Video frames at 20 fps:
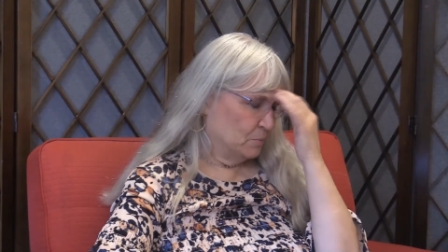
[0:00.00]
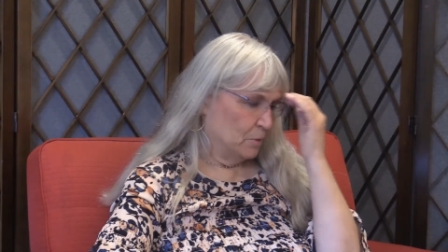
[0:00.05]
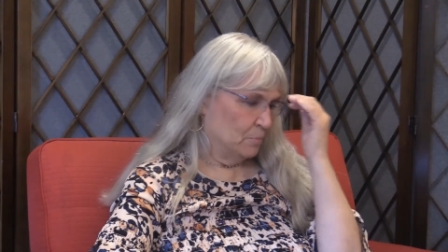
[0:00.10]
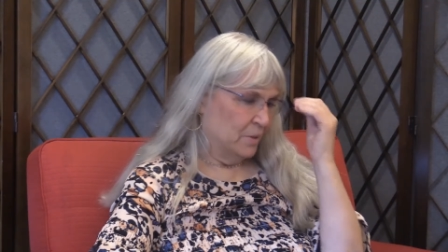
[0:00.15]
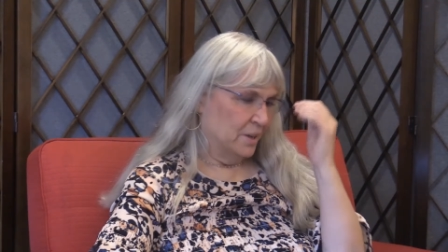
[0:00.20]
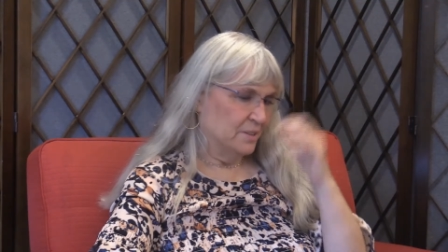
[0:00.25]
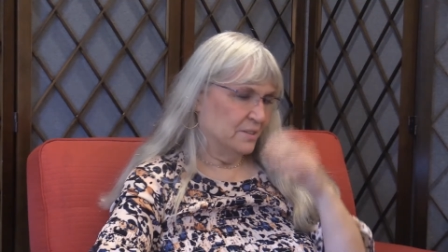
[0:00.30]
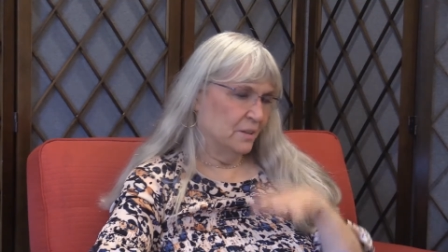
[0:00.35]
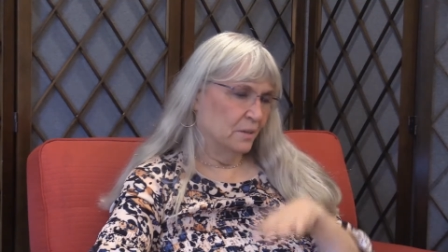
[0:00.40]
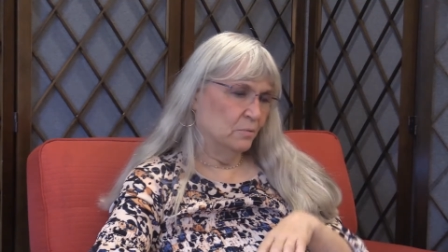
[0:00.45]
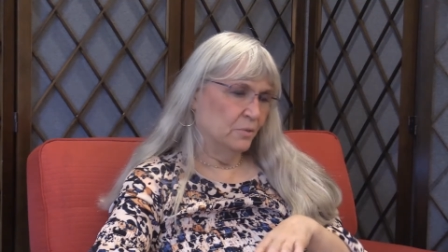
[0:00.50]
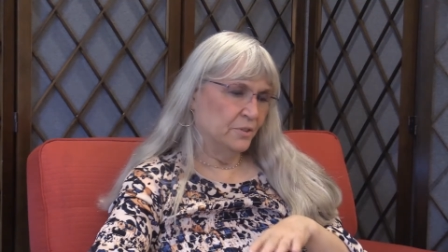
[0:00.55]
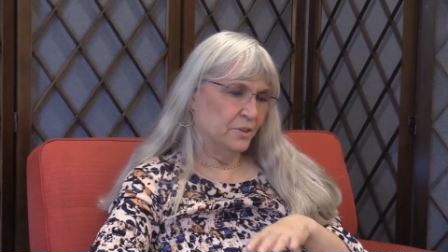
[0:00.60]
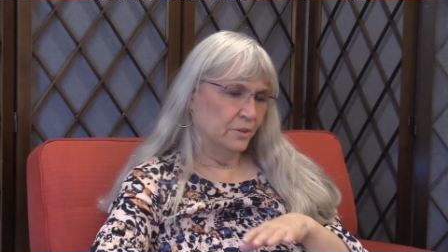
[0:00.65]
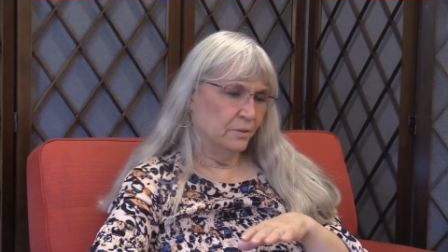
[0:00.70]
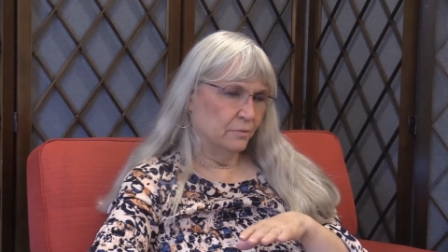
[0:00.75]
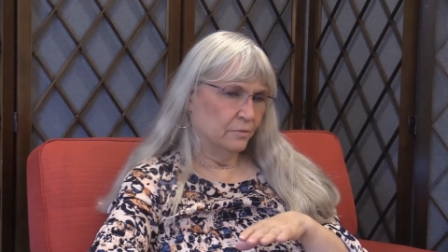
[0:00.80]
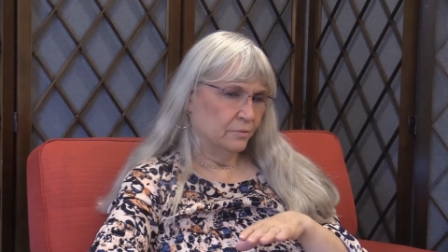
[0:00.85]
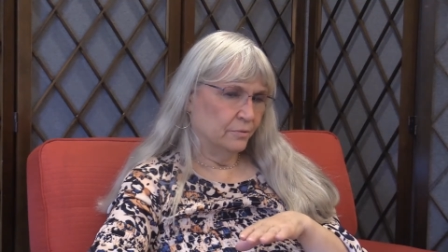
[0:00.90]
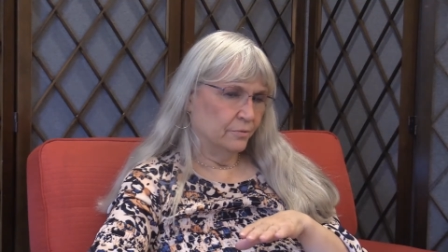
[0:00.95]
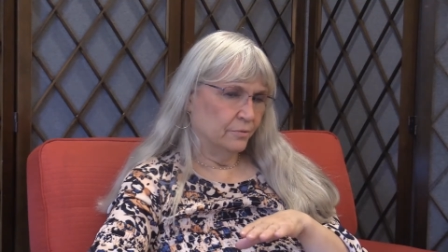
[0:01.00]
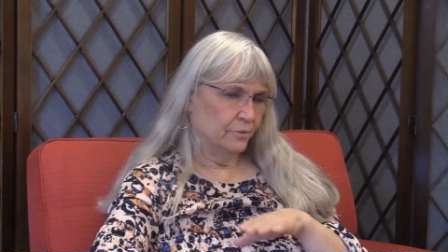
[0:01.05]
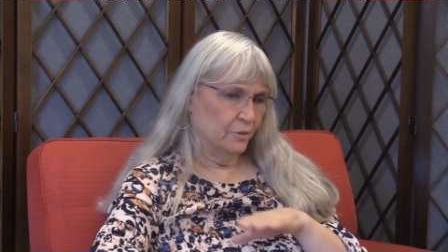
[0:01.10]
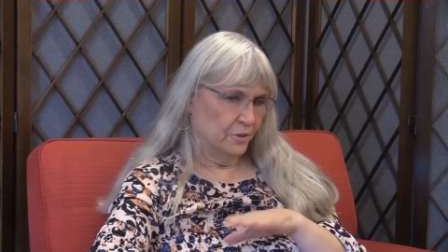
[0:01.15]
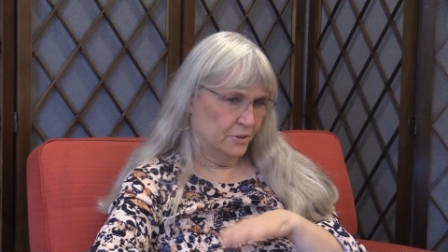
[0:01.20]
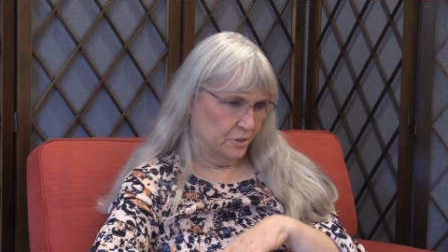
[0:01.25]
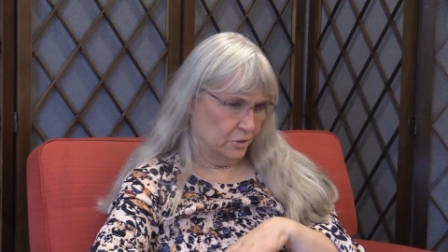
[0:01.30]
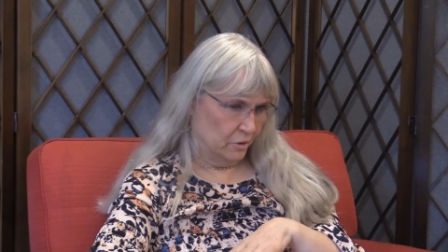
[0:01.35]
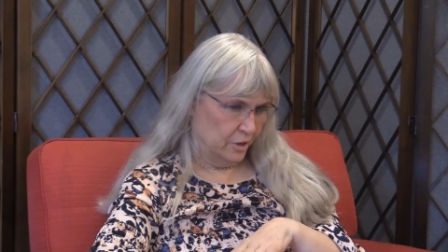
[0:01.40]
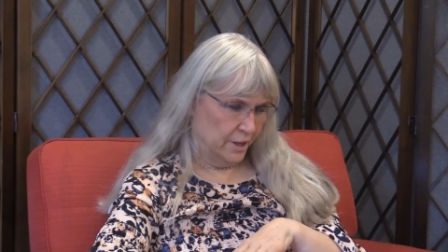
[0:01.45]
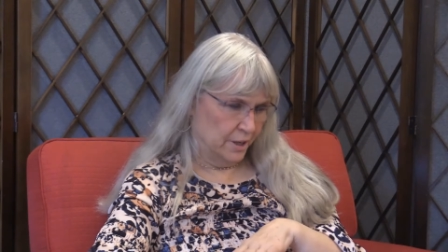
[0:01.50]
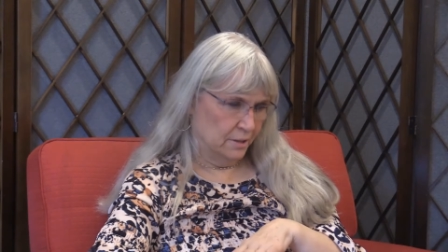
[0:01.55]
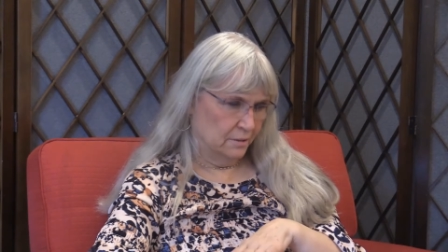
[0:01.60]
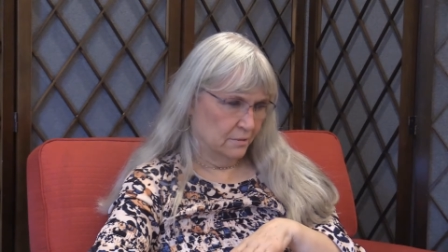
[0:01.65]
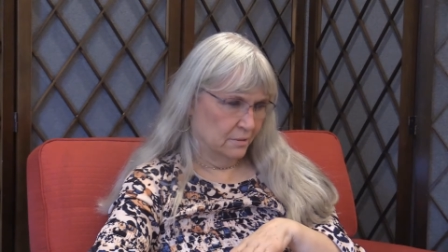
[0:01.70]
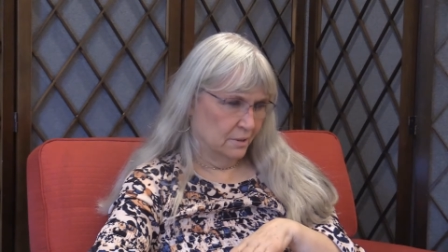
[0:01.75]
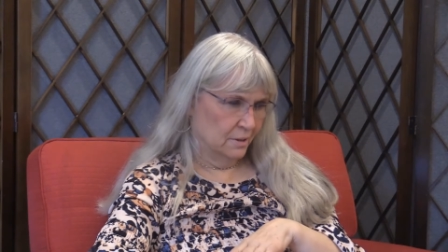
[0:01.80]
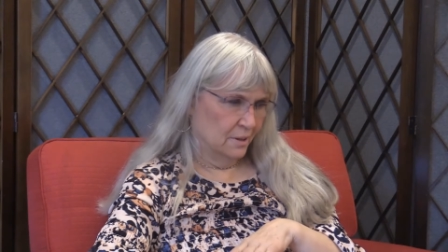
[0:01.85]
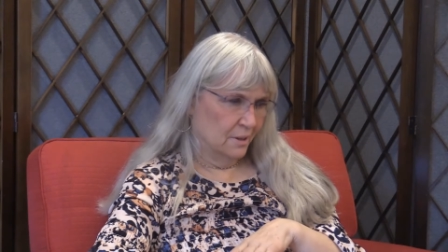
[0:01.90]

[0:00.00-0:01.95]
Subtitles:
When my son was in 1st grade,